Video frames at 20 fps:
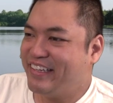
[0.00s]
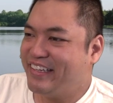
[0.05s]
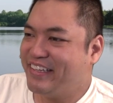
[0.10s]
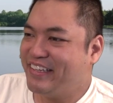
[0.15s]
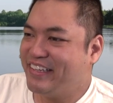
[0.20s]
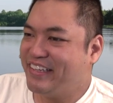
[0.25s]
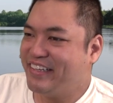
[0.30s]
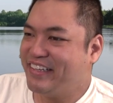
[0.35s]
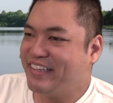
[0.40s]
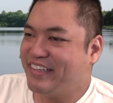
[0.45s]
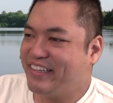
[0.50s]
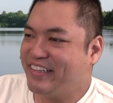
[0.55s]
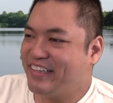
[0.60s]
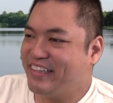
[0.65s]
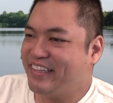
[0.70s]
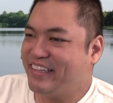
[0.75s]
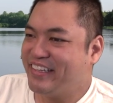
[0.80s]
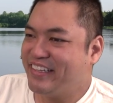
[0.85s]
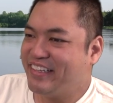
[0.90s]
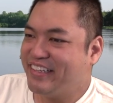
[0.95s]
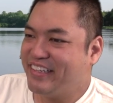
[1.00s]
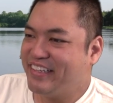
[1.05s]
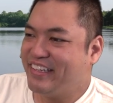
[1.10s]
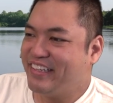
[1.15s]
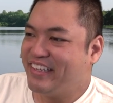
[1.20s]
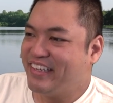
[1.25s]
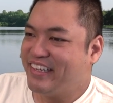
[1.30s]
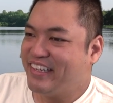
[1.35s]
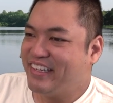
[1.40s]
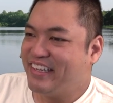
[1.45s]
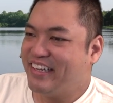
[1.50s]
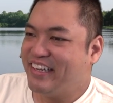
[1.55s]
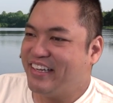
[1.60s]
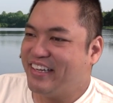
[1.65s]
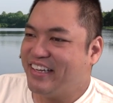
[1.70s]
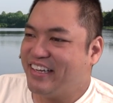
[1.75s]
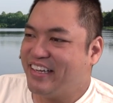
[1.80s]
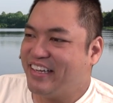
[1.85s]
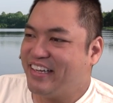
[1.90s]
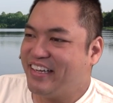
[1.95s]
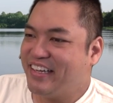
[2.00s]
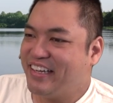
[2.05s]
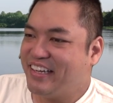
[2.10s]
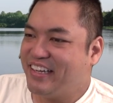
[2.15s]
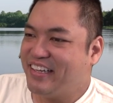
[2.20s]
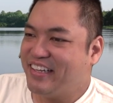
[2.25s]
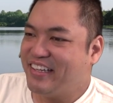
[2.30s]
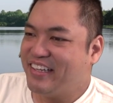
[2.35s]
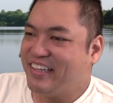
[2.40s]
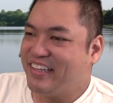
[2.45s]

The person shown says nothing.